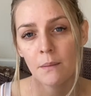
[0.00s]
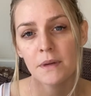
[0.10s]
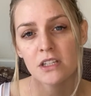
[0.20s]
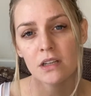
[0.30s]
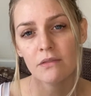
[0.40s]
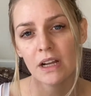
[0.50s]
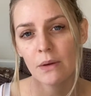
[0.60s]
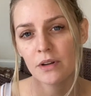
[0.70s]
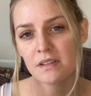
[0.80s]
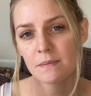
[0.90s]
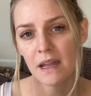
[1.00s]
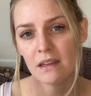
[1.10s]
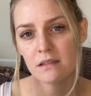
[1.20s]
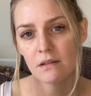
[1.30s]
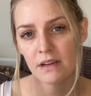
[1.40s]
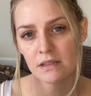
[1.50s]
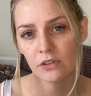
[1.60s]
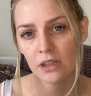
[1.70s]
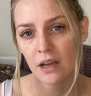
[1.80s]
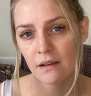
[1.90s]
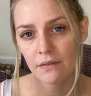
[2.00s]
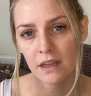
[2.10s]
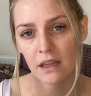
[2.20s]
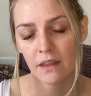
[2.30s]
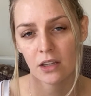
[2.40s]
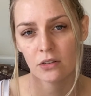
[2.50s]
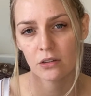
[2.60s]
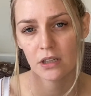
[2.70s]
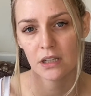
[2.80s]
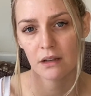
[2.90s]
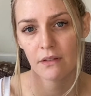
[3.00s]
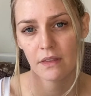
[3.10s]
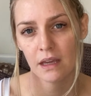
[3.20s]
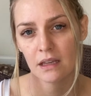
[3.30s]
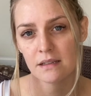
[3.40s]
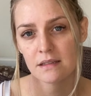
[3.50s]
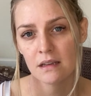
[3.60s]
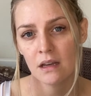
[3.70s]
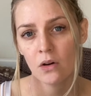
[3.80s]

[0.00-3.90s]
But do you really want to spend the rest of your life thinking that you're not good enough for things,